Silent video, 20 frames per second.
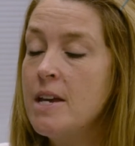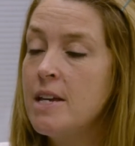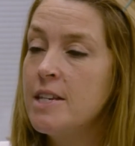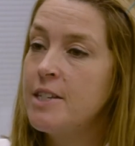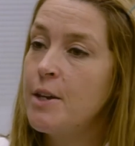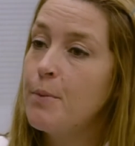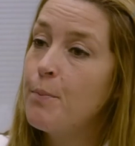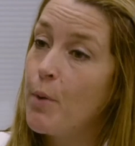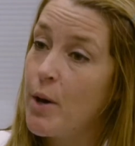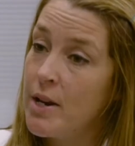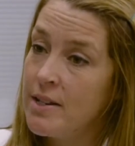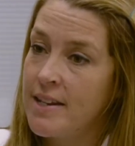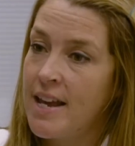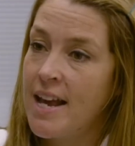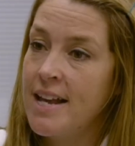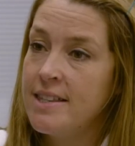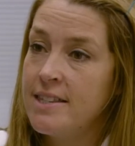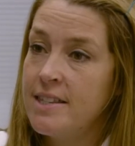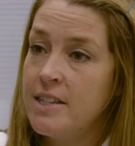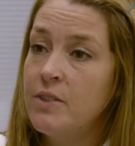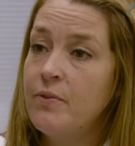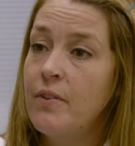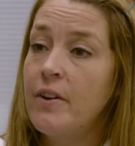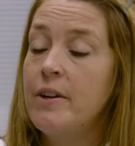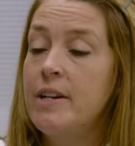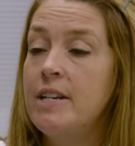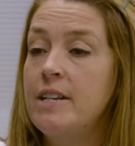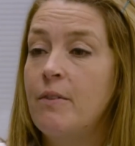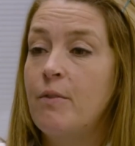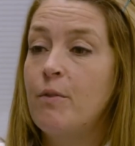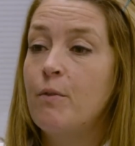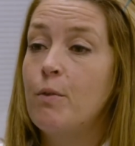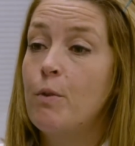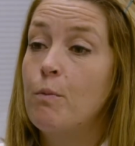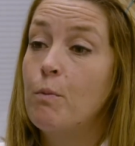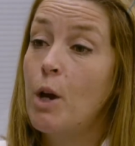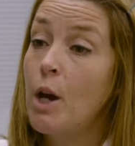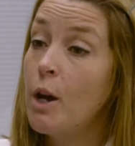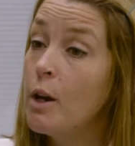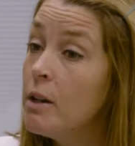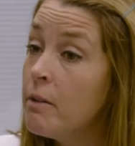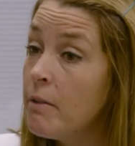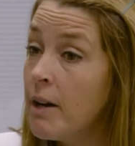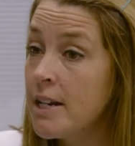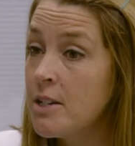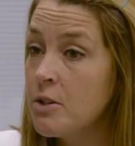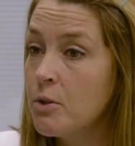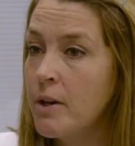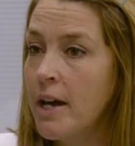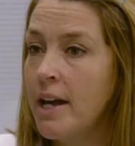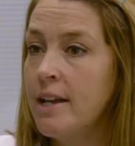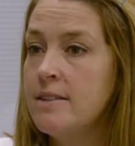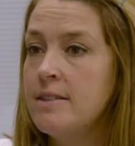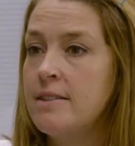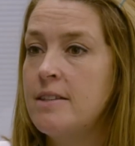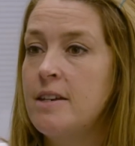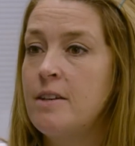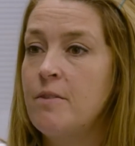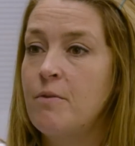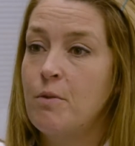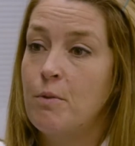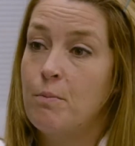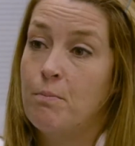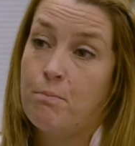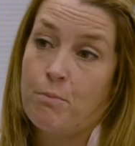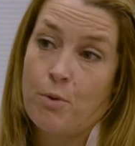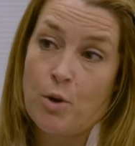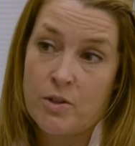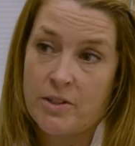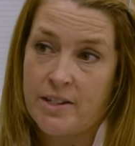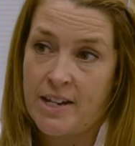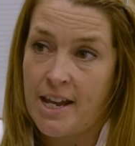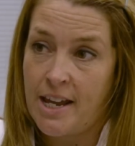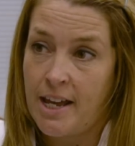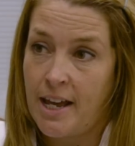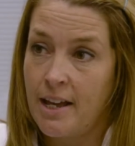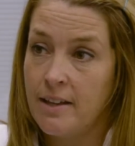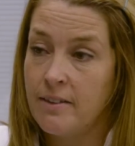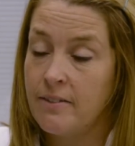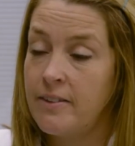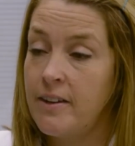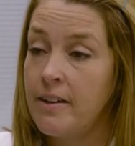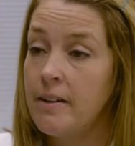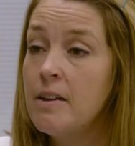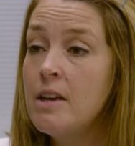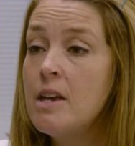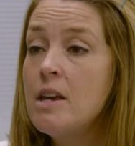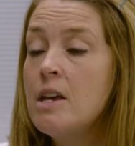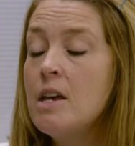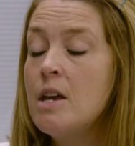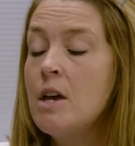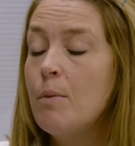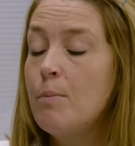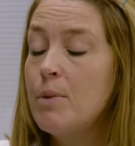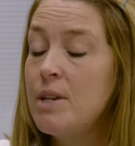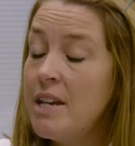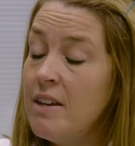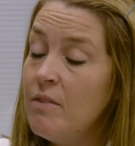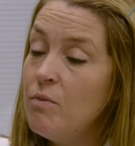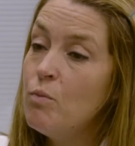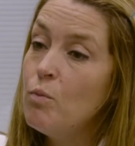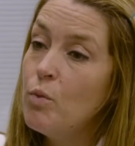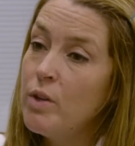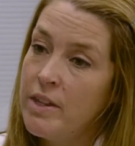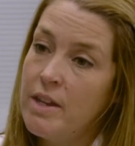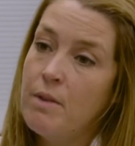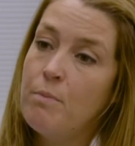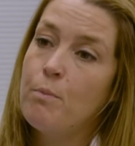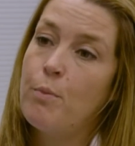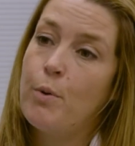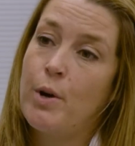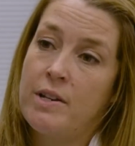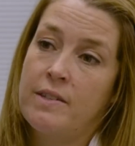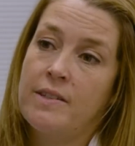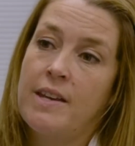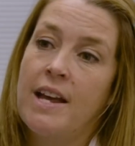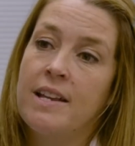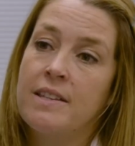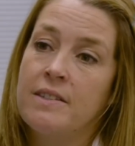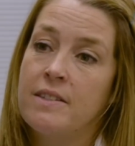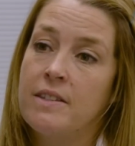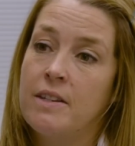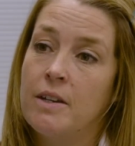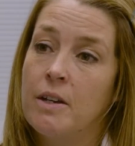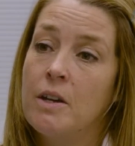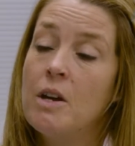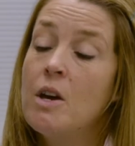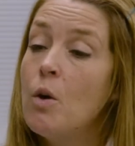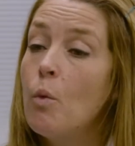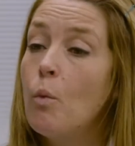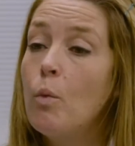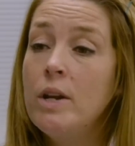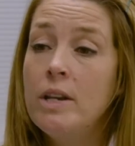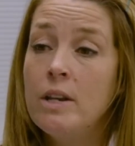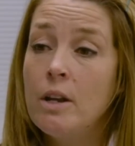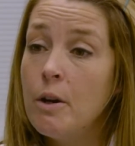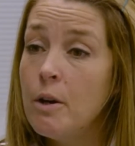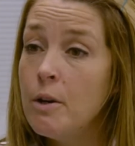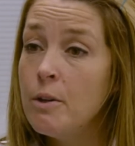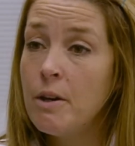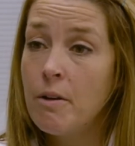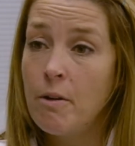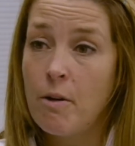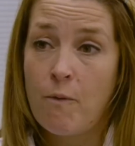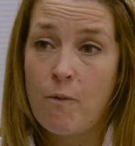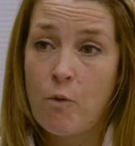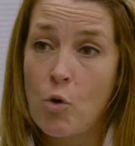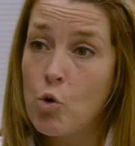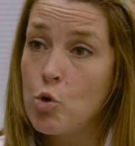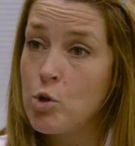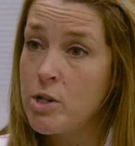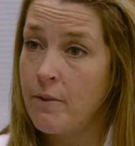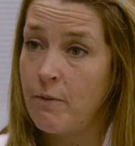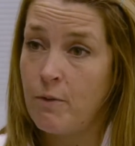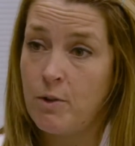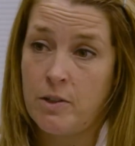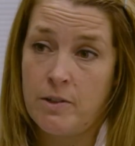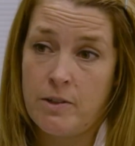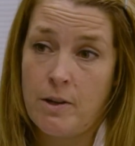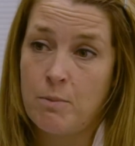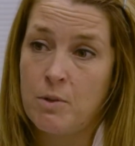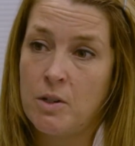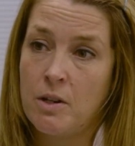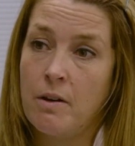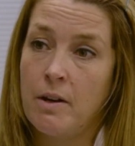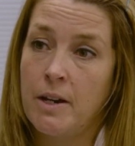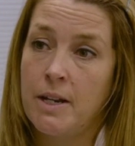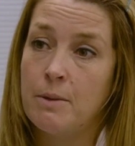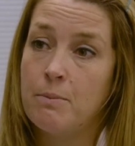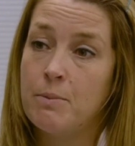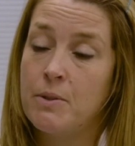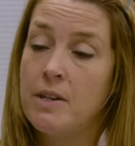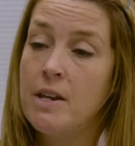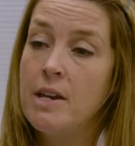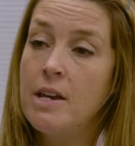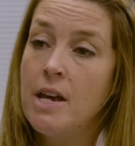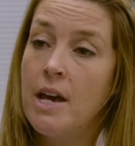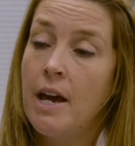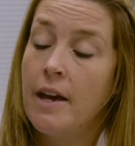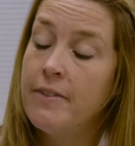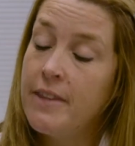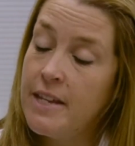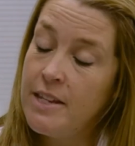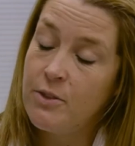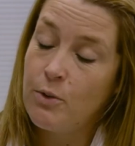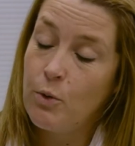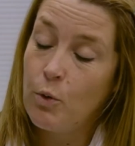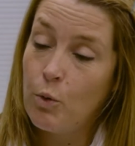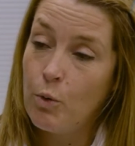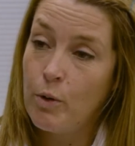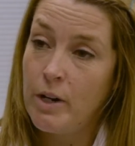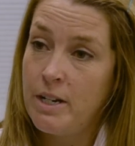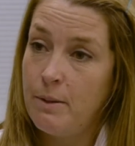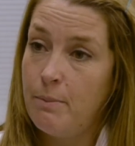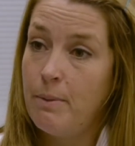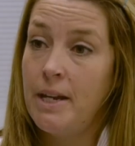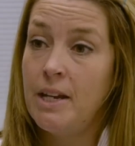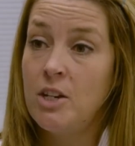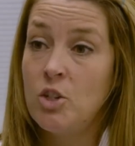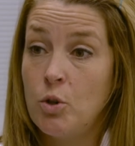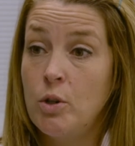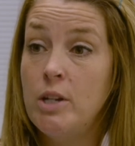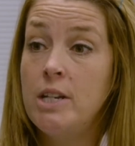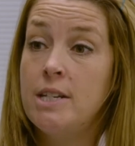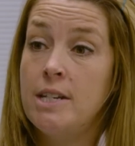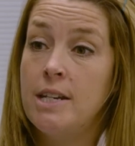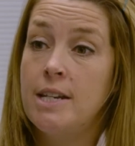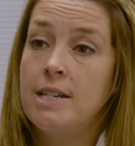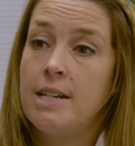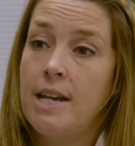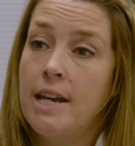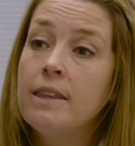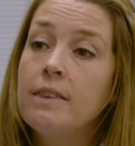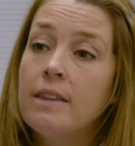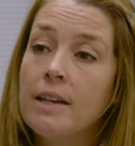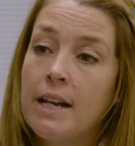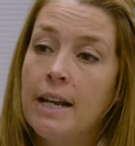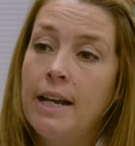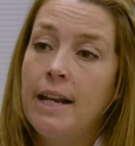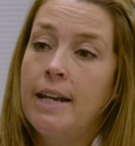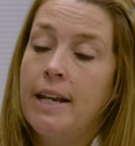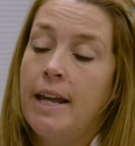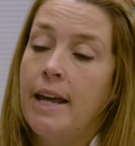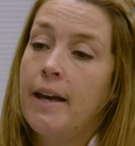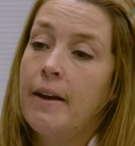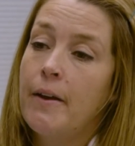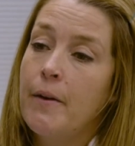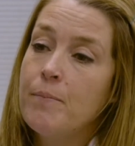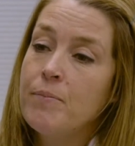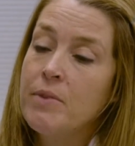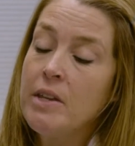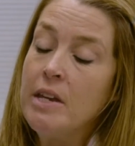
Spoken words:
So breast cancer is very different from colorectal cancer, from prostate cancer. But even within breast cancer, we know there are 4 different subtypes, and these are already being treated in the clinic.